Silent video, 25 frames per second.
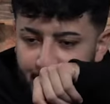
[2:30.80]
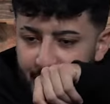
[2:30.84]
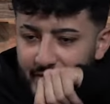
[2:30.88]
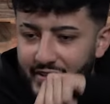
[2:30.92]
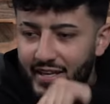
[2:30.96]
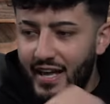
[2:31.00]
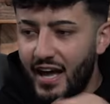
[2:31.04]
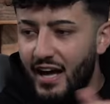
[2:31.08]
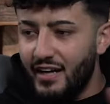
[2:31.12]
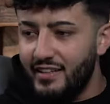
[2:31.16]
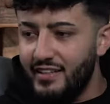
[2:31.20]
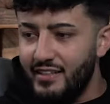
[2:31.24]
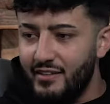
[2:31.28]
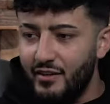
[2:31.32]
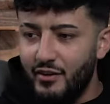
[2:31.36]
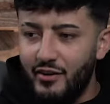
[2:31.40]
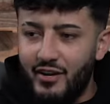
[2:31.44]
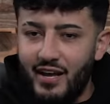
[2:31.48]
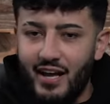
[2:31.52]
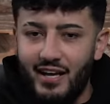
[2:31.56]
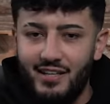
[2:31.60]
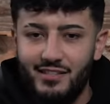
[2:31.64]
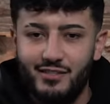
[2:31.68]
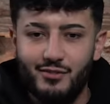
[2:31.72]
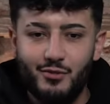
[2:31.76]
yeah, I did
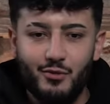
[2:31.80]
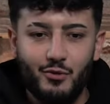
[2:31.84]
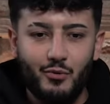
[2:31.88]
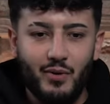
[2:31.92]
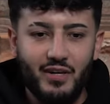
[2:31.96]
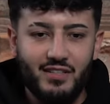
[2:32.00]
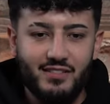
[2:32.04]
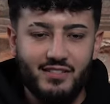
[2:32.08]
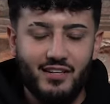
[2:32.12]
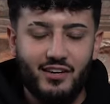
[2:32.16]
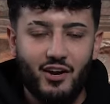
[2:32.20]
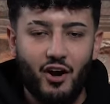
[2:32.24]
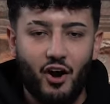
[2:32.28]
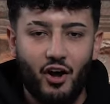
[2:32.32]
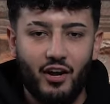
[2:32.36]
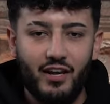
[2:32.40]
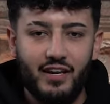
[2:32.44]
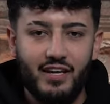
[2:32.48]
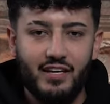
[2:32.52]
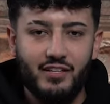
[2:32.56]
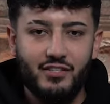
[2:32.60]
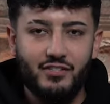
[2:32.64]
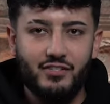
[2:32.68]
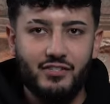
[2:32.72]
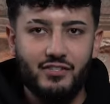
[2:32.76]
okay at school, went to
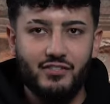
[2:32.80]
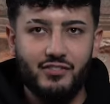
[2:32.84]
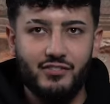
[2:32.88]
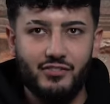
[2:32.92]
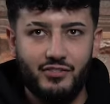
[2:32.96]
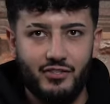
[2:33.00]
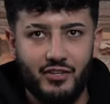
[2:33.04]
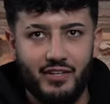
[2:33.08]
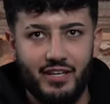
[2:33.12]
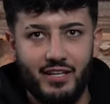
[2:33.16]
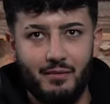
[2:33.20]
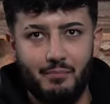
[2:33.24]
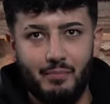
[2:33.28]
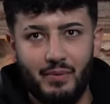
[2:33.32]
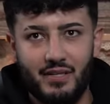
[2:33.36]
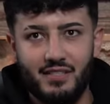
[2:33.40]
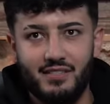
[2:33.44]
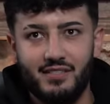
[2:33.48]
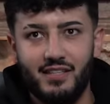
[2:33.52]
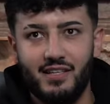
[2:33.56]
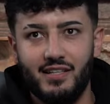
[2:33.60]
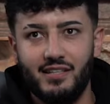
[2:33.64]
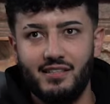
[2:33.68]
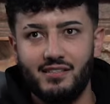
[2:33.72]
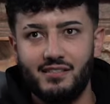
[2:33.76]
college, studied
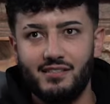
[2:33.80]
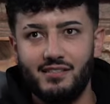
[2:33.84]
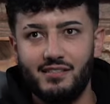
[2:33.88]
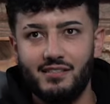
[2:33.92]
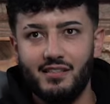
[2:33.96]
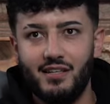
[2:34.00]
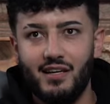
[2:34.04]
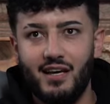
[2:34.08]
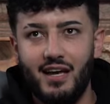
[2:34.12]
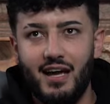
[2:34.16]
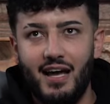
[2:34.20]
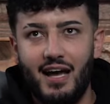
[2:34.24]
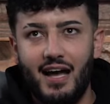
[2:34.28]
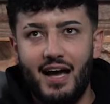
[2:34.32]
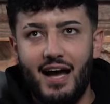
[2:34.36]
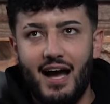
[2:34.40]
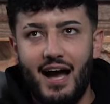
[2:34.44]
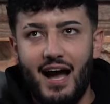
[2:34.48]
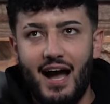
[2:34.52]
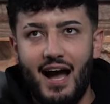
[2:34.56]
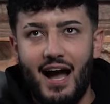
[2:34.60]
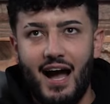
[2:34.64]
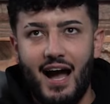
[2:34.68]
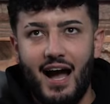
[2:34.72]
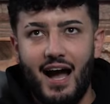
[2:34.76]
business,
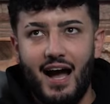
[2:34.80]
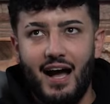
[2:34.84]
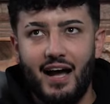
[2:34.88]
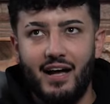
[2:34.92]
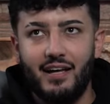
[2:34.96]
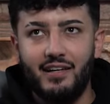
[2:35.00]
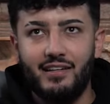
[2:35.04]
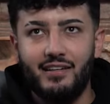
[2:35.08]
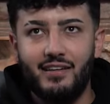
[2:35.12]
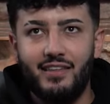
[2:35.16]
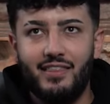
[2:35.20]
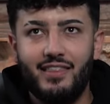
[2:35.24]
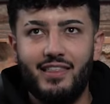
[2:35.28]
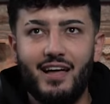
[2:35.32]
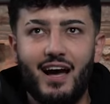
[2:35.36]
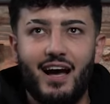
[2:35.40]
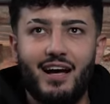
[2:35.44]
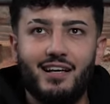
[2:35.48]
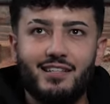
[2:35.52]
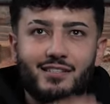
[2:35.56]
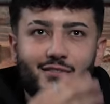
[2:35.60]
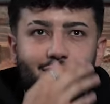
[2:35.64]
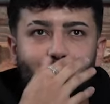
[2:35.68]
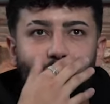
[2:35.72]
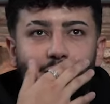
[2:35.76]
and
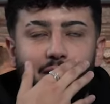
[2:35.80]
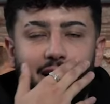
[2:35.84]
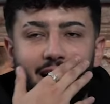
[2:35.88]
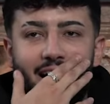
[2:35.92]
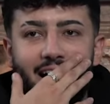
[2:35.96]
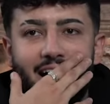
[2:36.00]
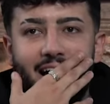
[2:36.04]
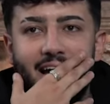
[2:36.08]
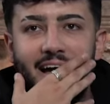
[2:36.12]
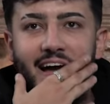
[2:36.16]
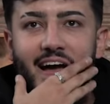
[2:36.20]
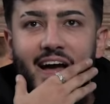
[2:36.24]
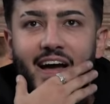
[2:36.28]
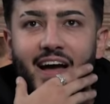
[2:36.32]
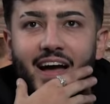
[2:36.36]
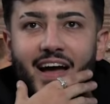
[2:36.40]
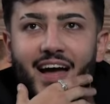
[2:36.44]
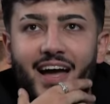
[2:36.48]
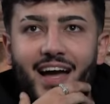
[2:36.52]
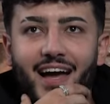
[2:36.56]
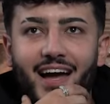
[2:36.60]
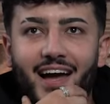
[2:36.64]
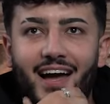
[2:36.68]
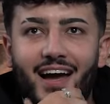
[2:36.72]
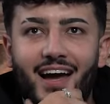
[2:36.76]
that's where
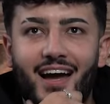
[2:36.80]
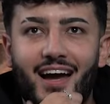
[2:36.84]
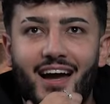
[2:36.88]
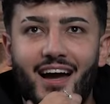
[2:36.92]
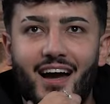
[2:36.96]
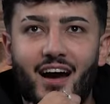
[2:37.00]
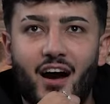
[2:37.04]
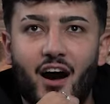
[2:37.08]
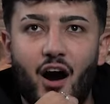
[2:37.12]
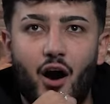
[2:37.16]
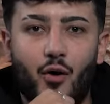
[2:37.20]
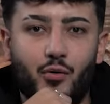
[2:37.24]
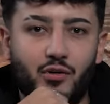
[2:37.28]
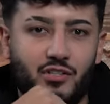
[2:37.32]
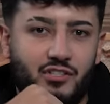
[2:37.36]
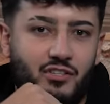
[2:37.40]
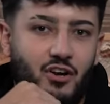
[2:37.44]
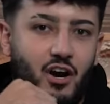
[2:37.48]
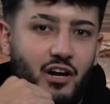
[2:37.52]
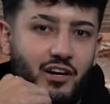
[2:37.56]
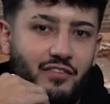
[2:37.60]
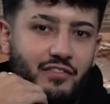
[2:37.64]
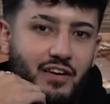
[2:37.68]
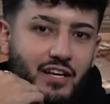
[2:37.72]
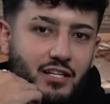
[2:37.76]
I was
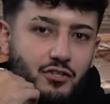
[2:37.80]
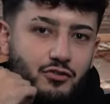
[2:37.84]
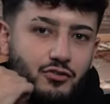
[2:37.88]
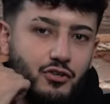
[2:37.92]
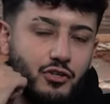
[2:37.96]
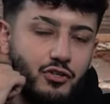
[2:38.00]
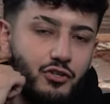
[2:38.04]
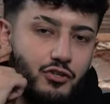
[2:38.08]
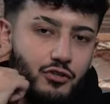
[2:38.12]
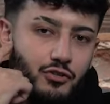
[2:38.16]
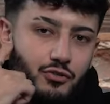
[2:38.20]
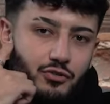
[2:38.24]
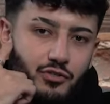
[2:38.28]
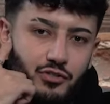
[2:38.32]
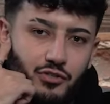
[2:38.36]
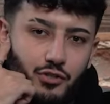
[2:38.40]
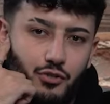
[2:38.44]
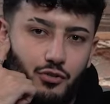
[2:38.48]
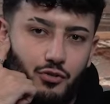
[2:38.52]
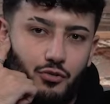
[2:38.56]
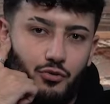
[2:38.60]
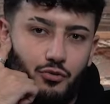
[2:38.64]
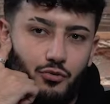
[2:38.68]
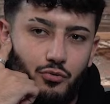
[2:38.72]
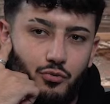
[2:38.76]
kind of introduced
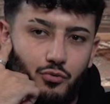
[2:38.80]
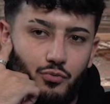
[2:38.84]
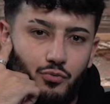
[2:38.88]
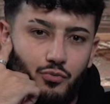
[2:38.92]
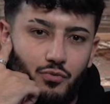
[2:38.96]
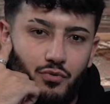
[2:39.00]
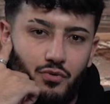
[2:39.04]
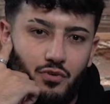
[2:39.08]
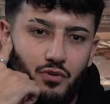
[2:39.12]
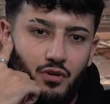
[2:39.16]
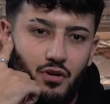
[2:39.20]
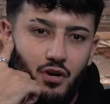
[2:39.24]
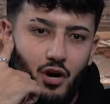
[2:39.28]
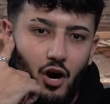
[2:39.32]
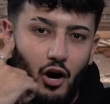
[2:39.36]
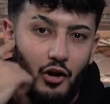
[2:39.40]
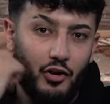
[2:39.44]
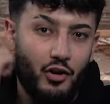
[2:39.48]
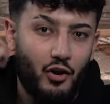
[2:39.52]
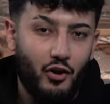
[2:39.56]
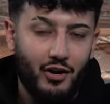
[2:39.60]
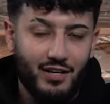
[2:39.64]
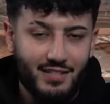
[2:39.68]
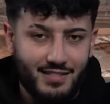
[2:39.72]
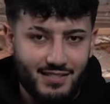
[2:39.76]
to
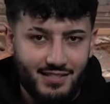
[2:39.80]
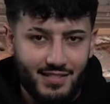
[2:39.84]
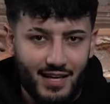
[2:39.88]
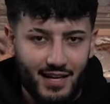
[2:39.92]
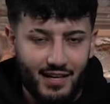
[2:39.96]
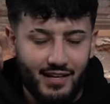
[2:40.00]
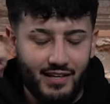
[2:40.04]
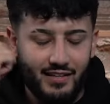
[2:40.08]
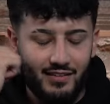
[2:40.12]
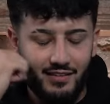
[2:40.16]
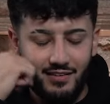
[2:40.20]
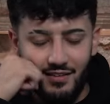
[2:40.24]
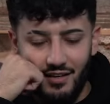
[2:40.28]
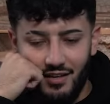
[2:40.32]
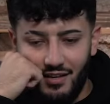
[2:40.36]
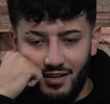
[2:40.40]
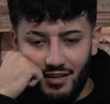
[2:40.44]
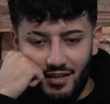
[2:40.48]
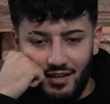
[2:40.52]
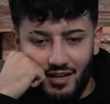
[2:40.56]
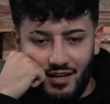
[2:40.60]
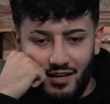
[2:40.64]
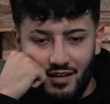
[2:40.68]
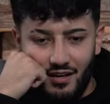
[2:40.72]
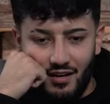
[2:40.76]
online selling.
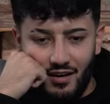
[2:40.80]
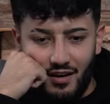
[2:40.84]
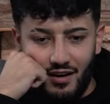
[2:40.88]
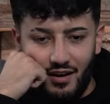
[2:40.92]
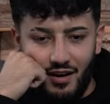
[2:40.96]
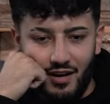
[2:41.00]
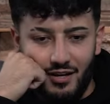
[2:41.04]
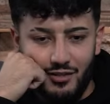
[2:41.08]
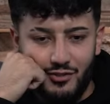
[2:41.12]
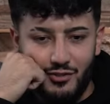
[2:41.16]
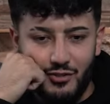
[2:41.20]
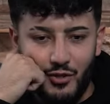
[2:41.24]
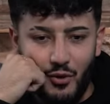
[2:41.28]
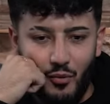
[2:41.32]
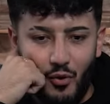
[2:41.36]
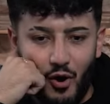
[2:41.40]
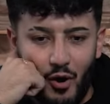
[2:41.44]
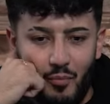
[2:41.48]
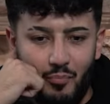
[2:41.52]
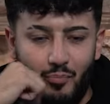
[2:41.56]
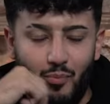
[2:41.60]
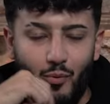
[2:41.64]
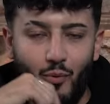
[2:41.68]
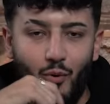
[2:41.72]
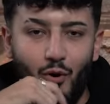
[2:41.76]
Uh, so I
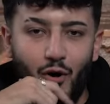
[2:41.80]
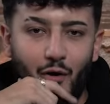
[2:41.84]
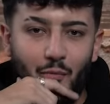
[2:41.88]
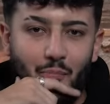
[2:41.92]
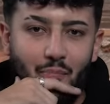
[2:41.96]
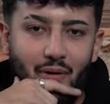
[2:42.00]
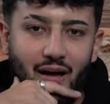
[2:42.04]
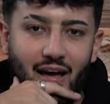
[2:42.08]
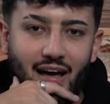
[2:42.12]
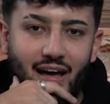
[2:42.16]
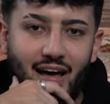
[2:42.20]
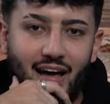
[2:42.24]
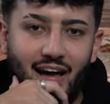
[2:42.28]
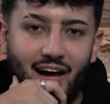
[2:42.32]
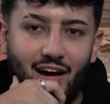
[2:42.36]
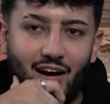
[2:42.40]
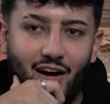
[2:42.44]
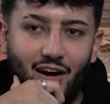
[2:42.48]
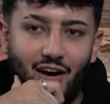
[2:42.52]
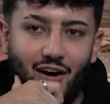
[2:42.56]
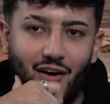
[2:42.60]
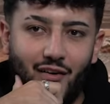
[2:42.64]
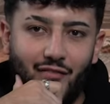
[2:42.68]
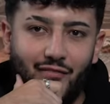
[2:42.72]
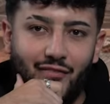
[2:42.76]
bought a pair
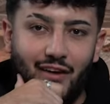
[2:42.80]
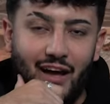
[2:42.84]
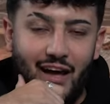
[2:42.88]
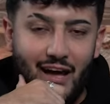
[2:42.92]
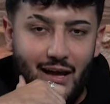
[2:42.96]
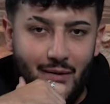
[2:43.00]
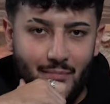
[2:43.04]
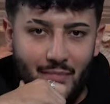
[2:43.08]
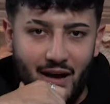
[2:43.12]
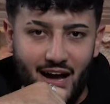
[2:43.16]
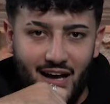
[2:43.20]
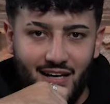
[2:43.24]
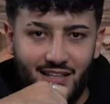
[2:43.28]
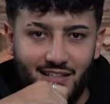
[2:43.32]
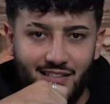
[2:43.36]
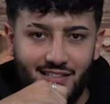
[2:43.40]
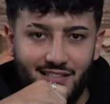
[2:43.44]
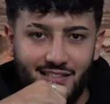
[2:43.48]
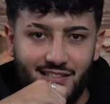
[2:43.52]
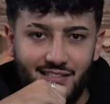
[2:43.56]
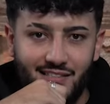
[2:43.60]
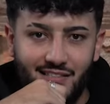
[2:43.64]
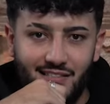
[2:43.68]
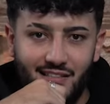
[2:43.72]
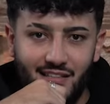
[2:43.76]
of Air
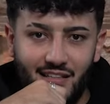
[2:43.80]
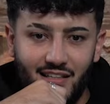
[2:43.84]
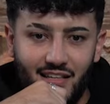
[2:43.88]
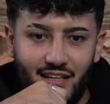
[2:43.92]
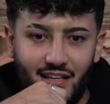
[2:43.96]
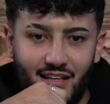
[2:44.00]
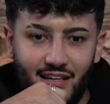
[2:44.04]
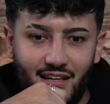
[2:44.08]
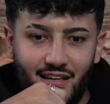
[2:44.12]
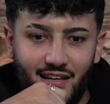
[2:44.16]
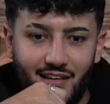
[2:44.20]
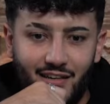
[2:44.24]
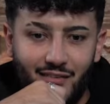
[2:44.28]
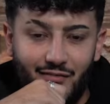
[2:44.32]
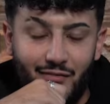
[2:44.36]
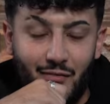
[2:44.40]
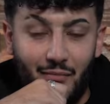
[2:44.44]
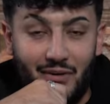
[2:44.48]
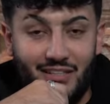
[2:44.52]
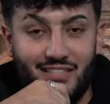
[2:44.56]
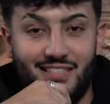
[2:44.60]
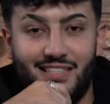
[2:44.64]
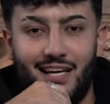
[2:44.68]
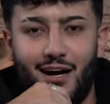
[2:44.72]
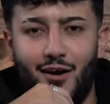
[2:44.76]
Max for
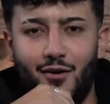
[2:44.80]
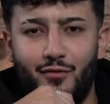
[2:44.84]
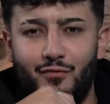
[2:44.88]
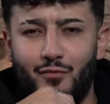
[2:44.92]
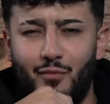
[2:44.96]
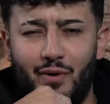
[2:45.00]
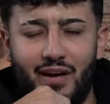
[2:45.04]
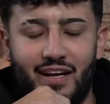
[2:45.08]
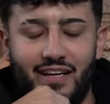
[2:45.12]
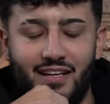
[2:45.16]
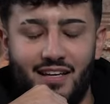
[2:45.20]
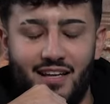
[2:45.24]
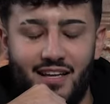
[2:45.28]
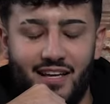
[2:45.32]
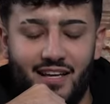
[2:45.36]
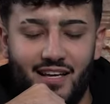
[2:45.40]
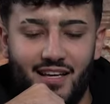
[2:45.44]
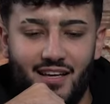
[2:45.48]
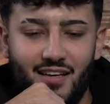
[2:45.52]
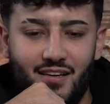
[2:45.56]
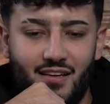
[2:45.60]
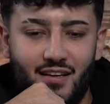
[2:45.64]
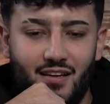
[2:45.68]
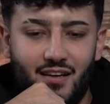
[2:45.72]
myself, weirdly,